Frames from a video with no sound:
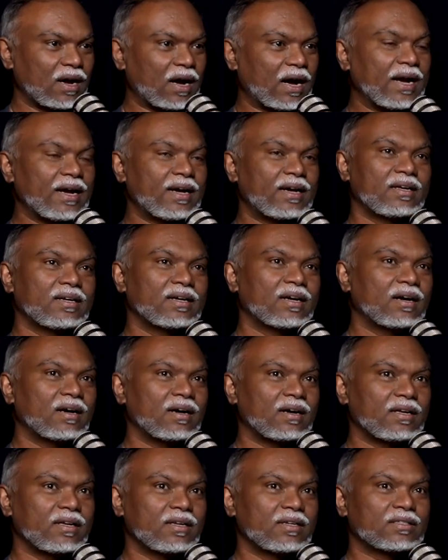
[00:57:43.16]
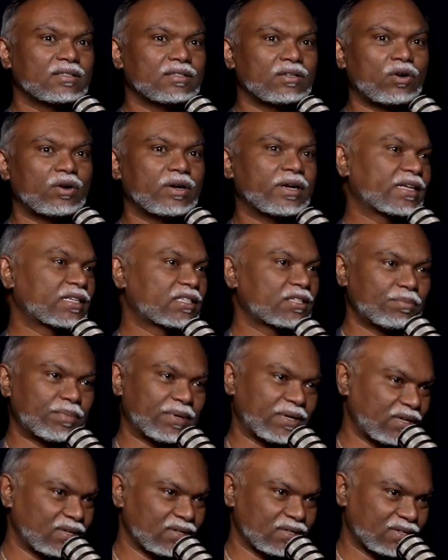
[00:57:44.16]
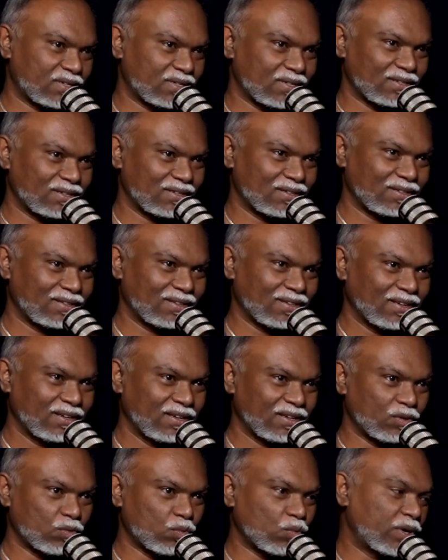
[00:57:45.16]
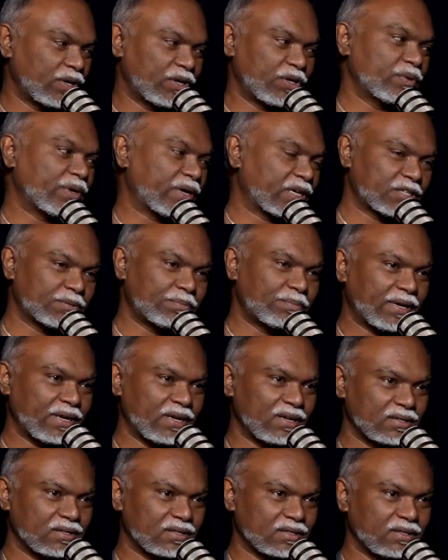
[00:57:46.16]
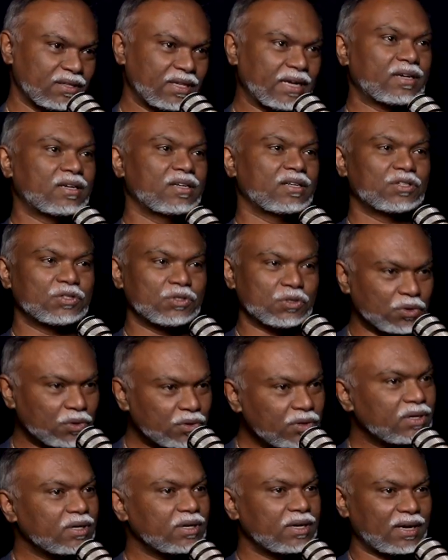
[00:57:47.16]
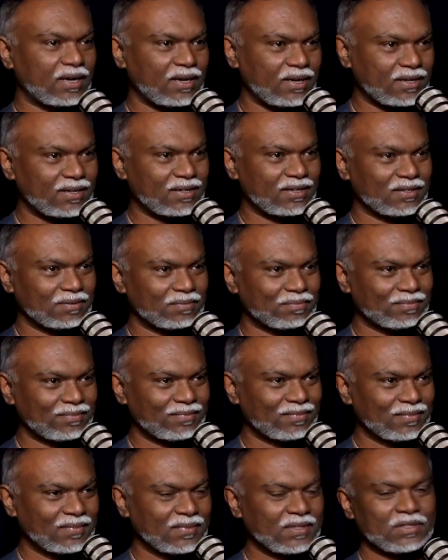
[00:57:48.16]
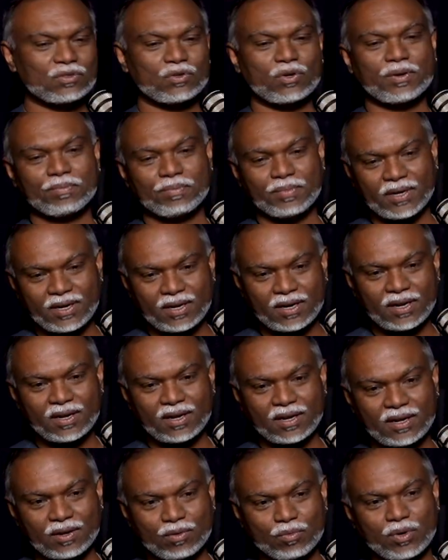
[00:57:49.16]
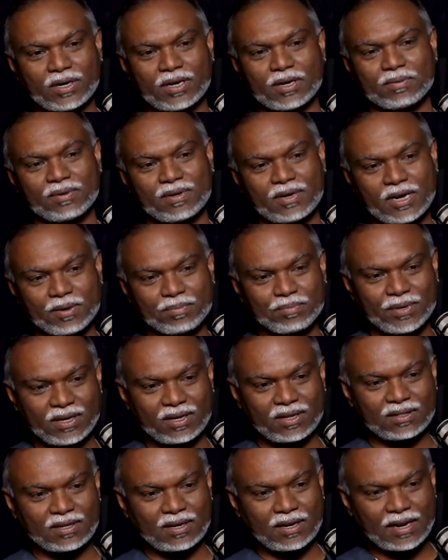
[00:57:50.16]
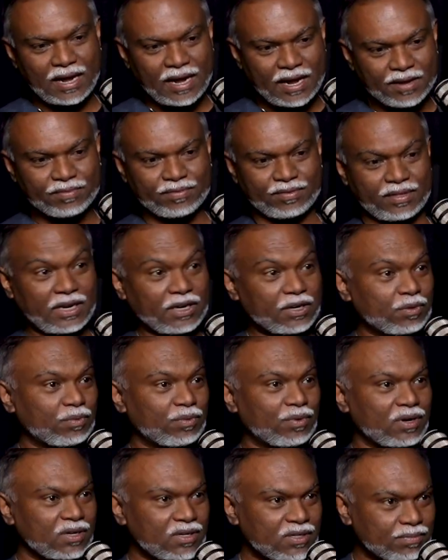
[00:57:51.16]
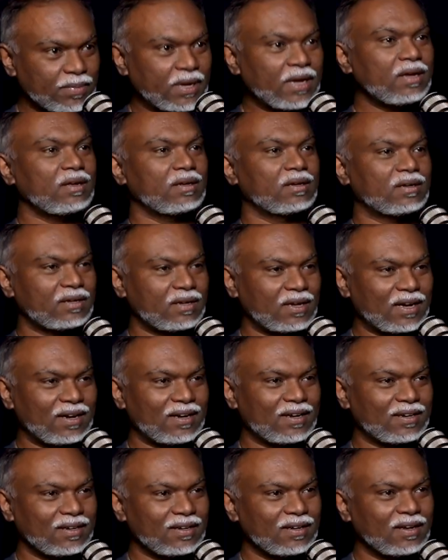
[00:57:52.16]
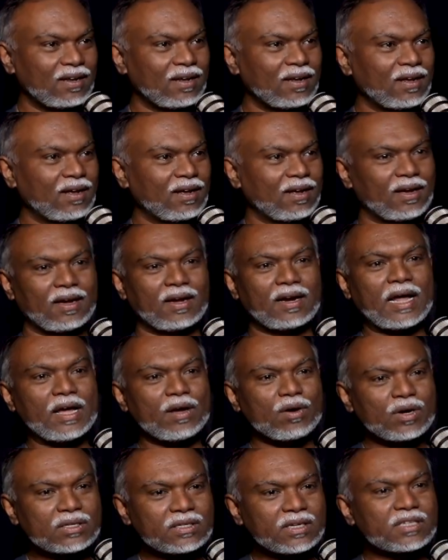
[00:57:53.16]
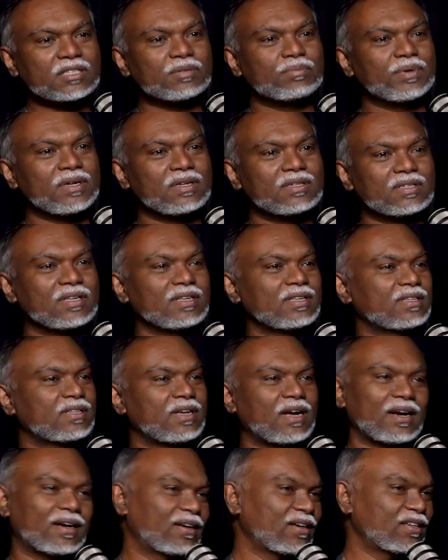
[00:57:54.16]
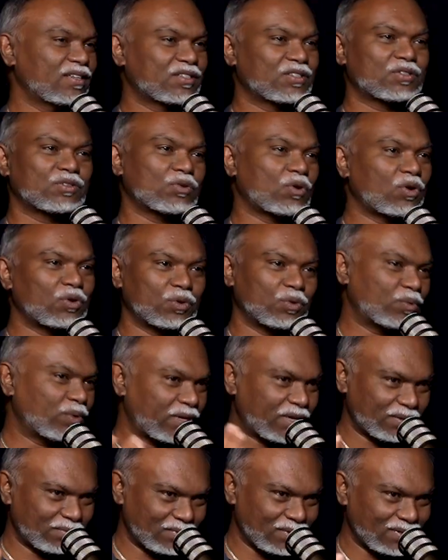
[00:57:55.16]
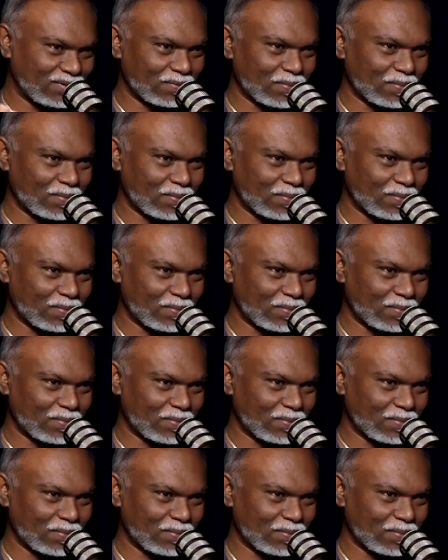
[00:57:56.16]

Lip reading: Idea is not experience. What you experience, that is your reality. So every day, whatever happening in the life, that was my reality. And I was experiencing sadness, sorrow, whatever,